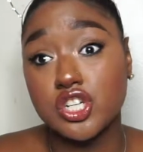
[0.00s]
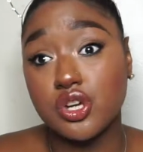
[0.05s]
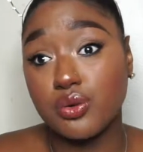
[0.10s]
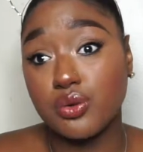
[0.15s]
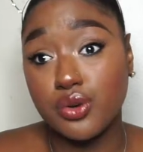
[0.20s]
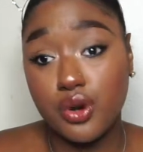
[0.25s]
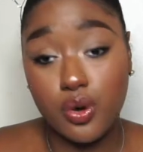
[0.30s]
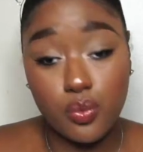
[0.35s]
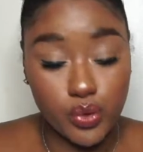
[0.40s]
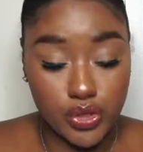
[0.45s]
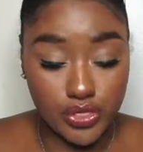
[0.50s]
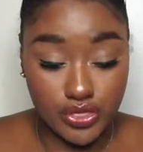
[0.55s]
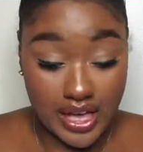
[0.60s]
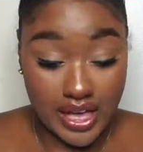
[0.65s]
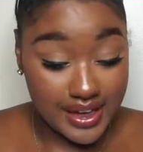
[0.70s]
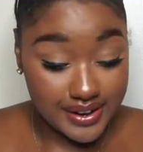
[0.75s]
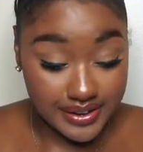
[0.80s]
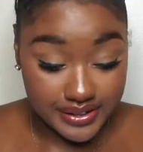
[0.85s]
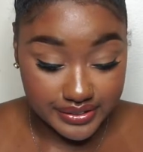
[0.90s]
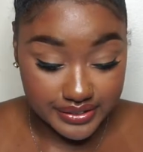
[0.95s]
Don't know what
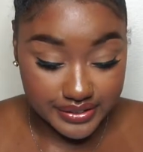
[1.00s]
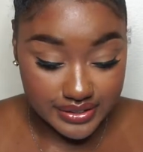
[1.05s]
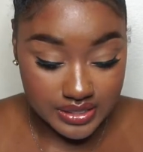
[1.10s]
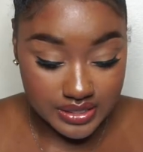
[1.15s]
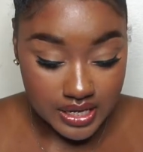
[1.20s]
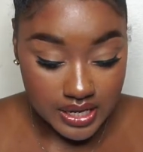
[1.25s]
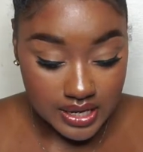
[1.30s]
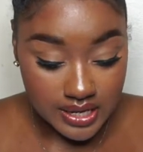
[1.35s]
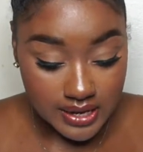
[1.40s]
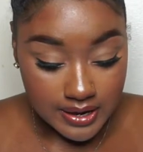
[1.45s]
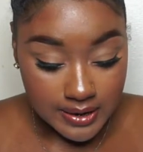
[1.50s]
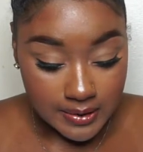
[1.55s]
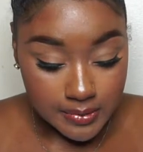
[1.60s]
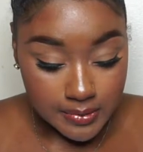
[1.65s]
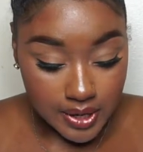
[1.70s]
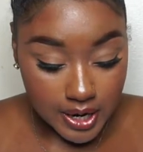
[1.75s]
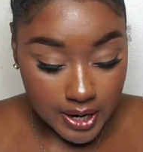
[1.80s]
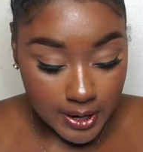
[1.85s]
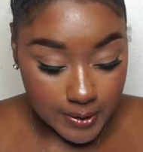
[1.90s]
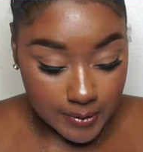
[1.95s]
that is.
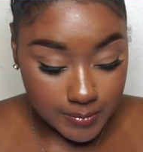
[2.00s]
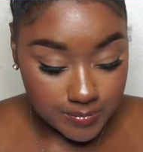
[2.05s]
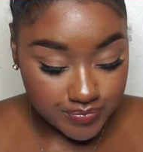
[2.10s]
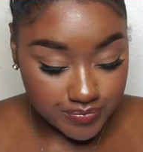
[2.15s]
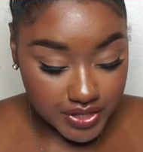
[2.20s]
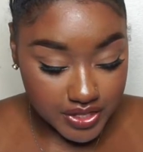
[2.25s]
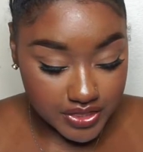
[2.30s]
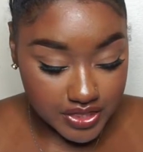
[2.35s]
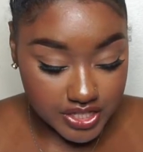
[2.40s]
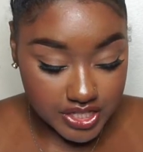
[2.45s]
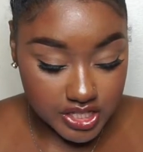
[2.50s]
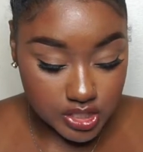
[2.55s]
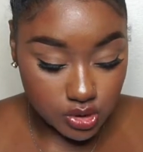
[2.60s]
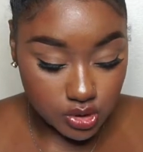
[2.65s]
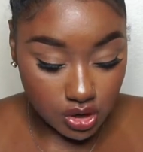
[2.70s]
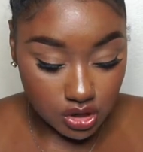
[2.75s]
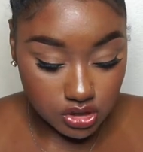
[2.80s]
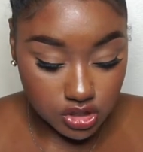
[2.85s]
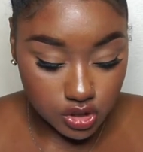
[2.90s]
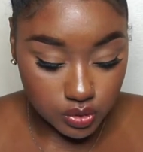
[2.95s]
Um, and this is
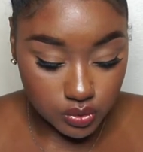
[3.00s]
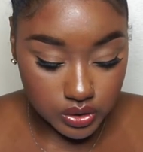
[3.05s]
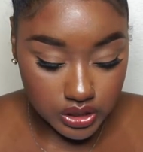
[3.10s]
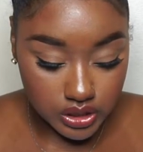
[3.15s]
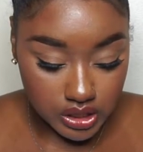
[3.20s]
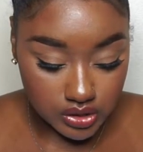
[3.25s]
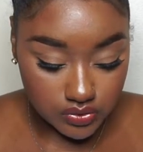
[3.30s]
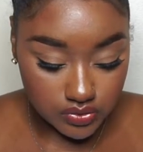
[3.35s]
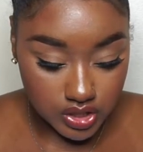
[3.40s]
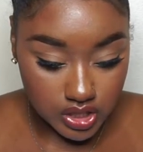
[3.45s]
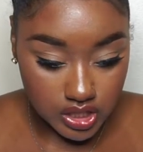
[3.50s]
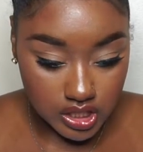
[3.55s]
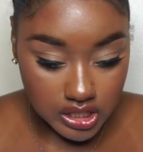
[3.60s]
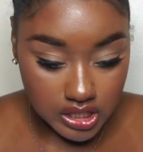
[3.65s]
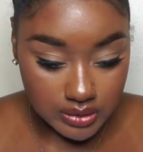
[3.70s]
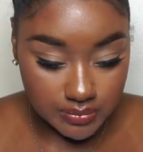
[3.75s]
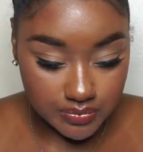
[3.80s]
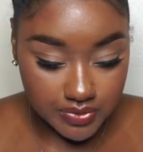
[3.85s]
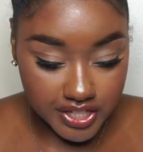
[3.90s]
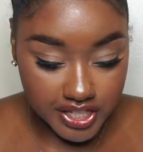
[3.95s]
also a
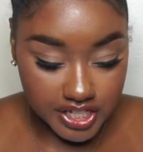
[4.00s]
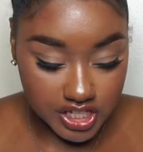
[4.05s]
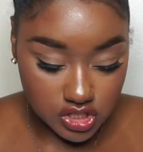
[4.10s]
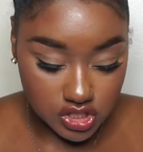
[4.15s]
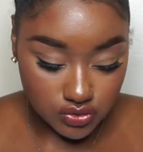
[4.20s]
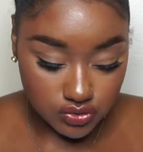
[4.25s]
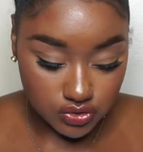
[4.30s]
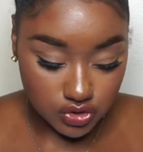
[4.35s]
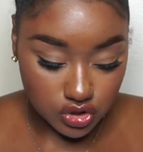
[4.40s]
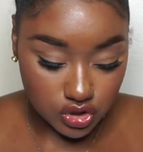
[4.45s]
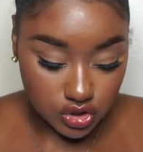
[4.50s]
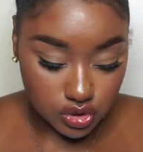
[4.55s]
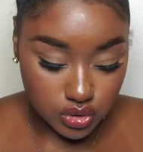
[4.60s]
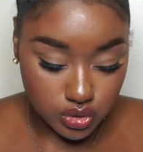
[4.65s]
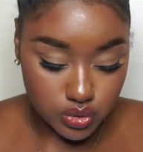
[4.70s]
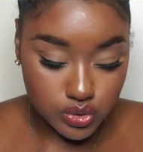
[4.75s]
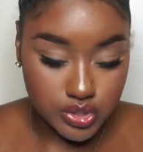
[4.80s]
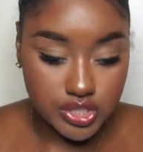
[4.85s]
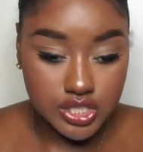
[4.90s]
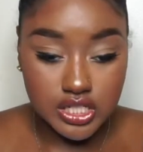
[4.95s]
leave-in and it's for
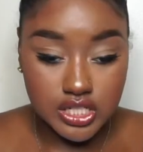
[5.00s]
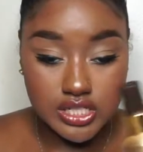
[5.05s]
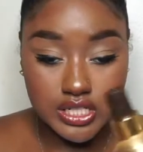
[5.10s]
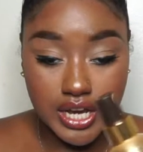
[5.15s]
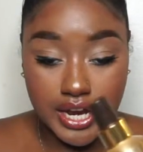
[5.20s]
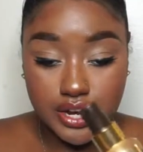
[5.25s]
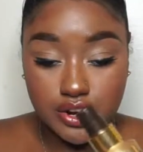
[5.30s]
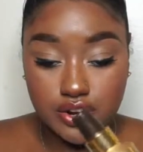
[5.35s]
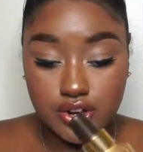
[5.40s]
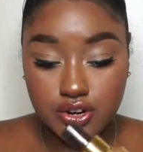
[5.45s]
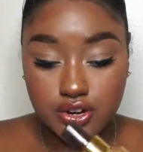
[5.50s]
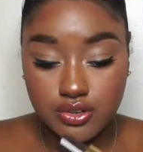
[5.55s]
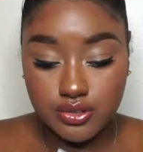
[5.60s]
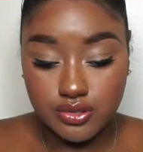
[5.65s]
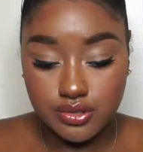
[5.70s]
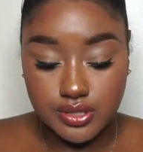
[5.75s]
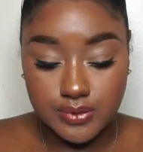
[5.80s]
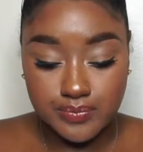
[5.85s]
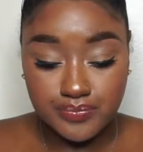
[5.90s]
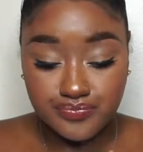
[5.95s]
loose to tight
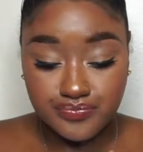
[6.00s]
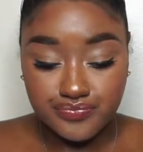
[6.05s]
curls.